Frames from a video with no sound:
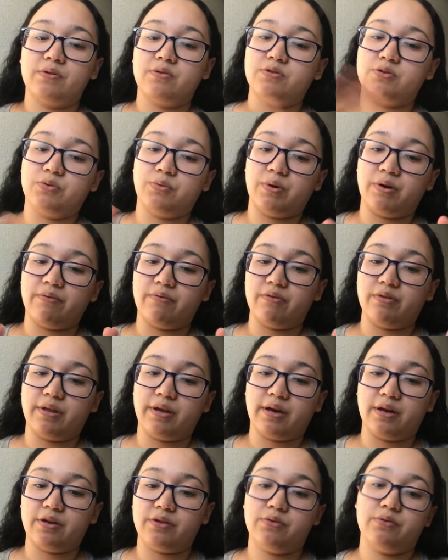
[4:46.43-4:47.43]
do whatever they
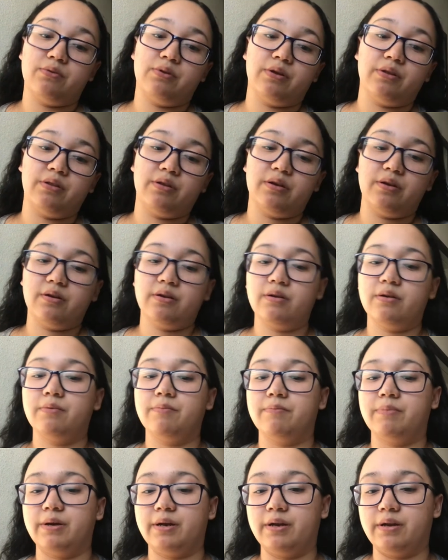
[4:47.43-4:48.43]
got to do down there
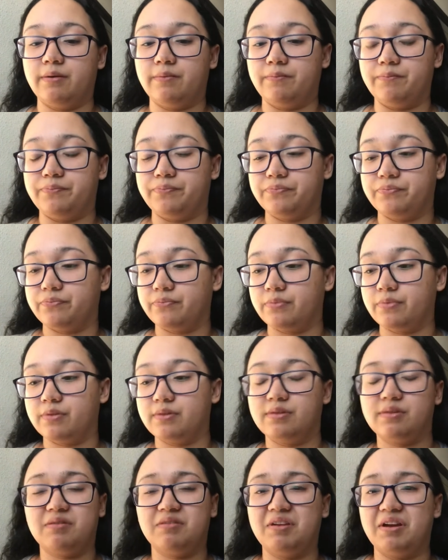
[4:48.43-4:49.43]
but um
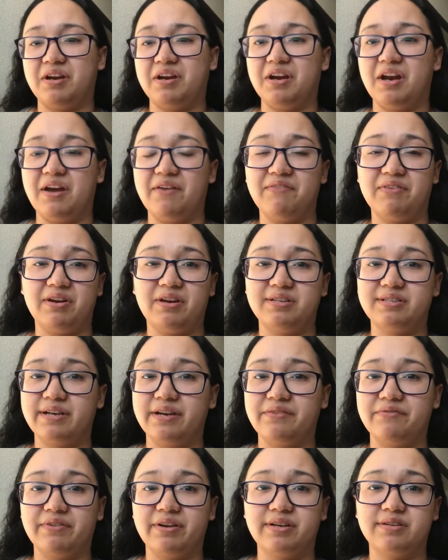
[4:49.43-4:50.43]
I didn't have any
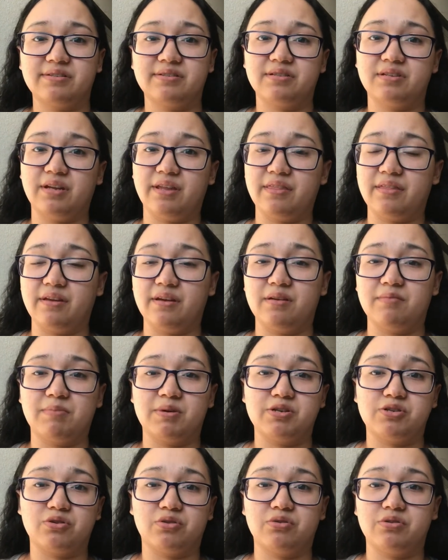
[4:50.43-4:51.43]
side effects nothing my
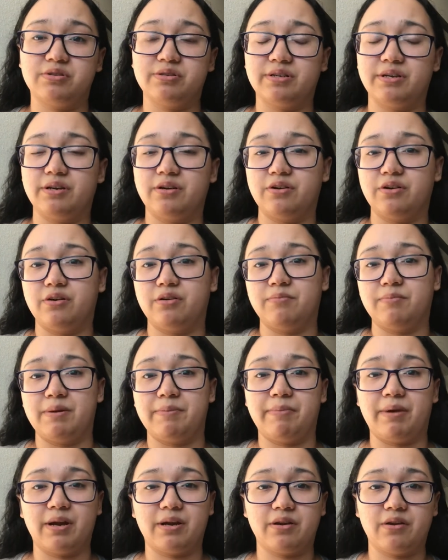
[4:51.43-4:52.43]
shoulders didn't hurt my
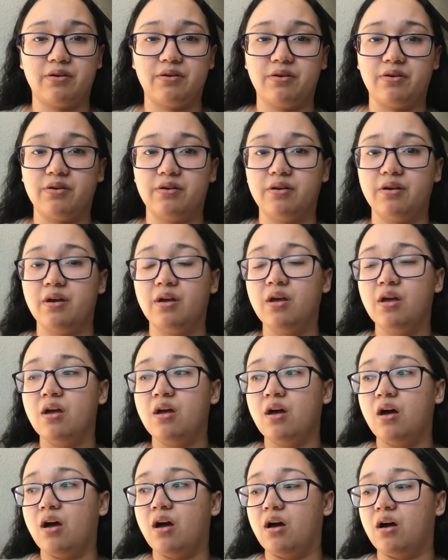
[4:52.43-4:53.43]
back didn't hurt
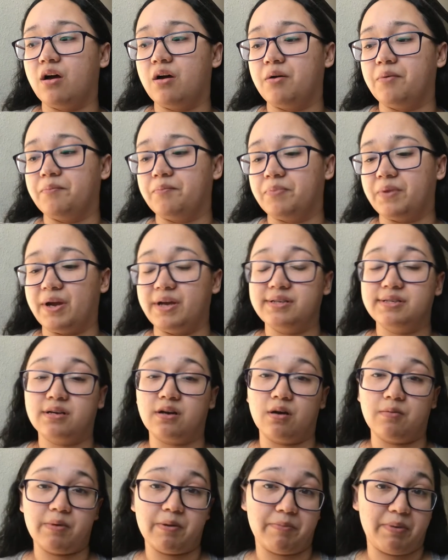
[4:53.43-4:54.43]
um I took
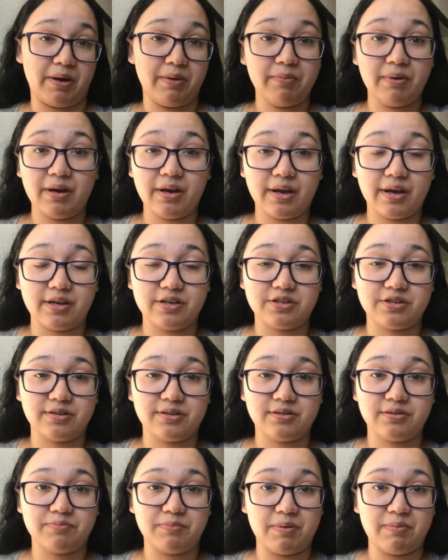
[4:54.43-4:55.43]
all my pain
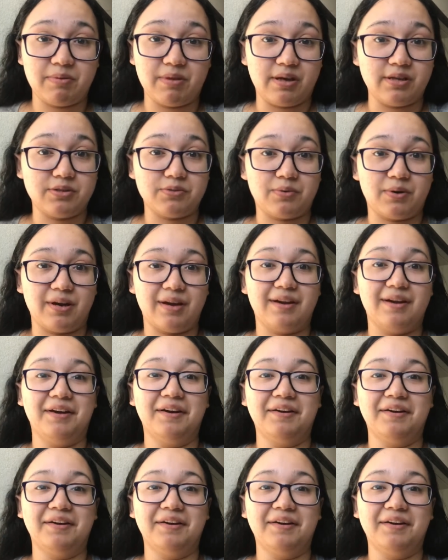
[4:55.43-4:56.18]
medications maybe that's why